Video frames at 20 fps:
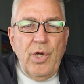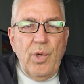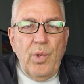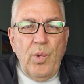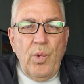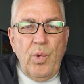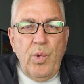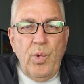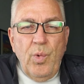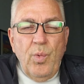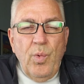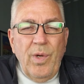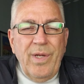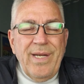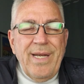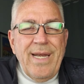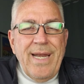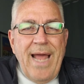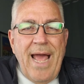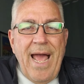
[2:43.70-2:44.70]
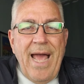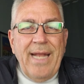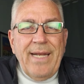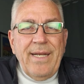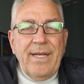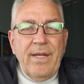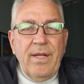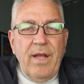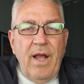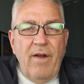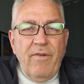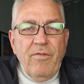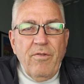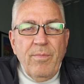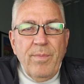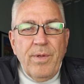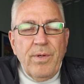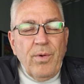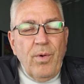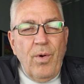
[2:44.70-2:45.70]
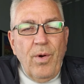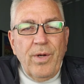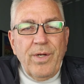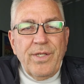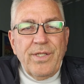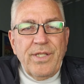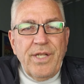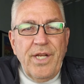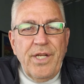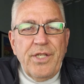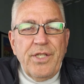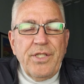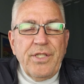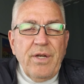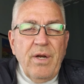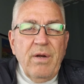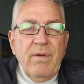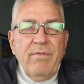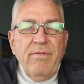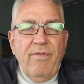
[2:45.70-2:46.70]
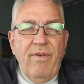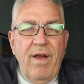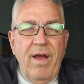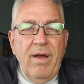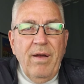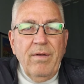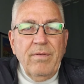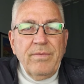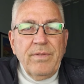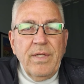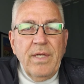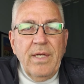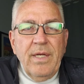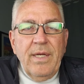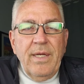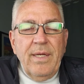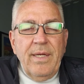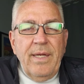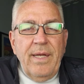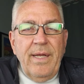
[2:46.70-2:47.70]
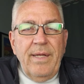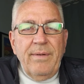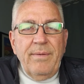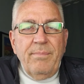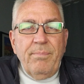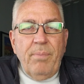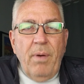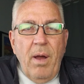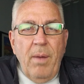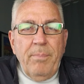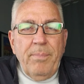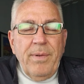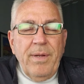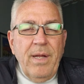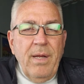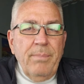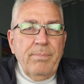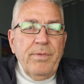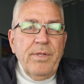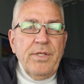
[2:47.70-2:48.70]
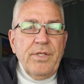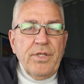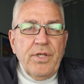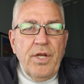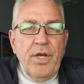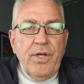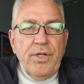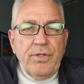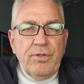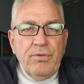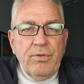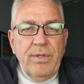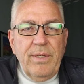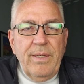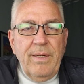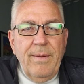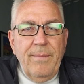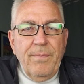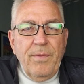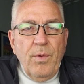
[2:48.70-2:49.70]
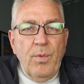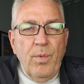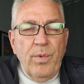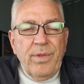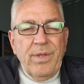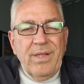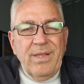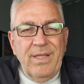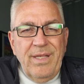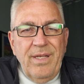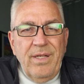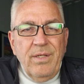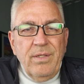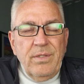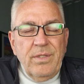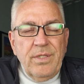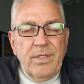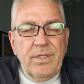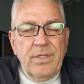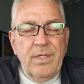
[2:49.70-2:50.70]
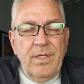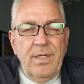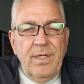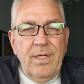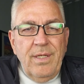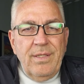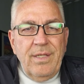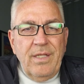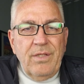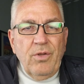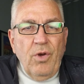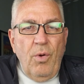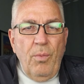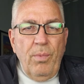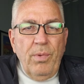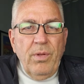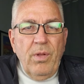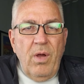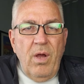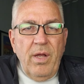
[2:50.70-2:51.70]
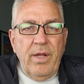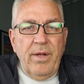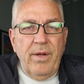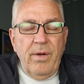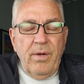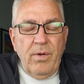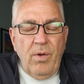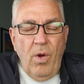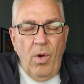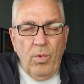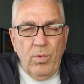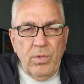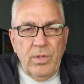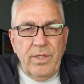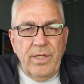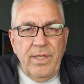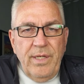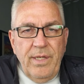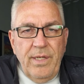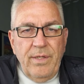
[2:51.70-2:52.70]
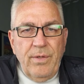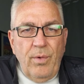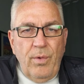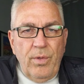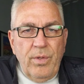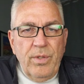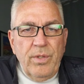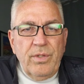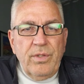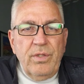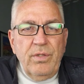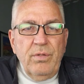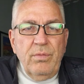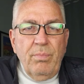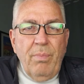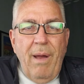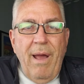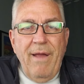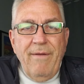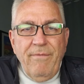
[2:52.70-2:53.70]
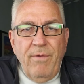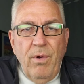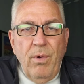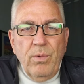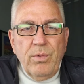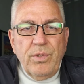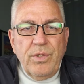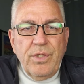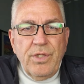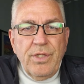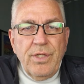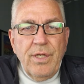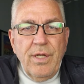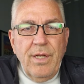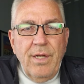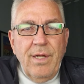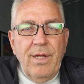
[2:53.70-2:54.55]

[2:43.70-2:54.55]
what non-government organizations are involved in pumping up this country with illegals that don't belong here only in order to buy votes